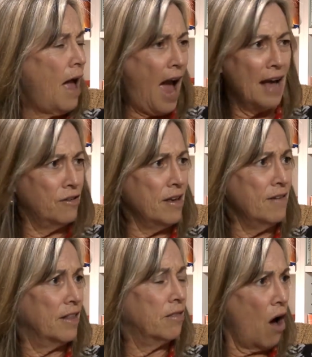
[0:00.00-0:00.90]
has he
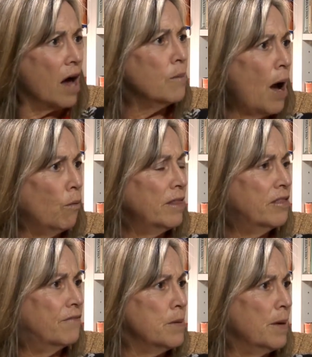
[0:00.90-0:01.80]
even thought about
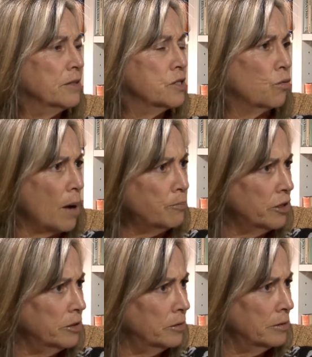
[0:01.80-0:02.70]
what the females are up
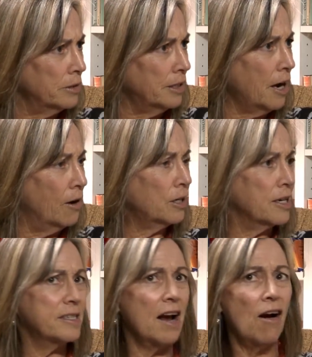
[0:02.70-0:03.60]
to? You know,
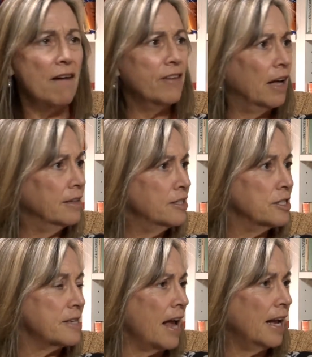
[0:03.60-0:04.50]
because they're evidently
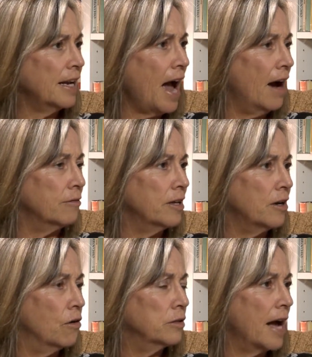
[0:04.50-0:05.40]
just hanging out,
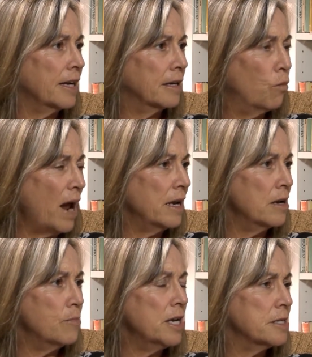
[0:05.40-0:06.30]
you know, like
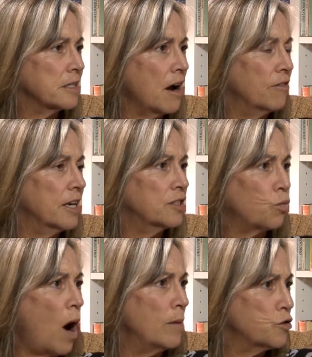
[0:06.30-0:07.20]
waiting to be discovered at
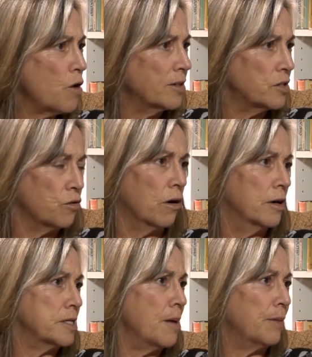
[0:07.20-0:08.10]
Schwab's drugstore
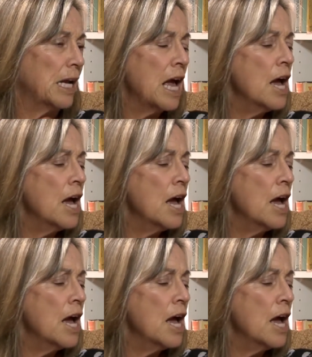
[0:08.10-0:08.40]
or something.